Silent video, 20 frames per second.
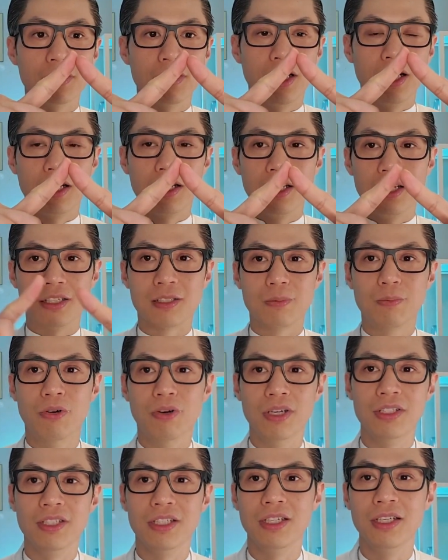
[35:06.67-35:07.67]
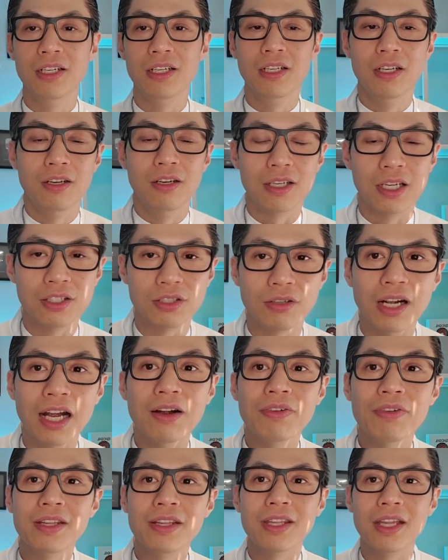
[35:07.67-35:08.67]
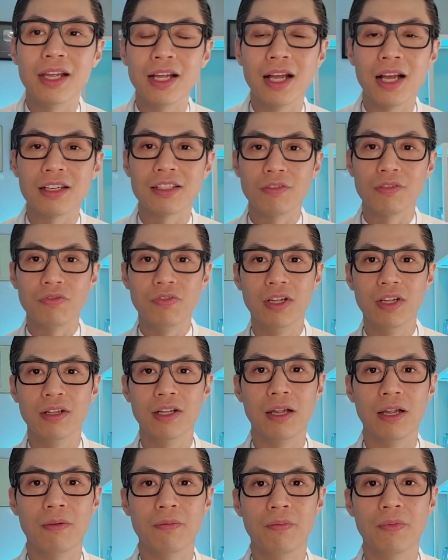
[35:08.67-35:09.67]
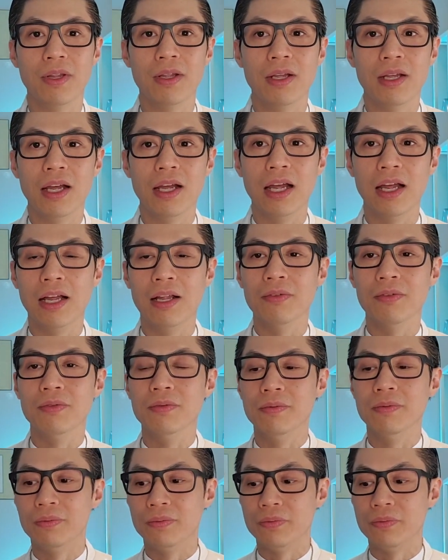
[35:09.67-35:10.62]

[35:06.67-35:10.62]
like it's pointy. Okay, so everything has a feeling, and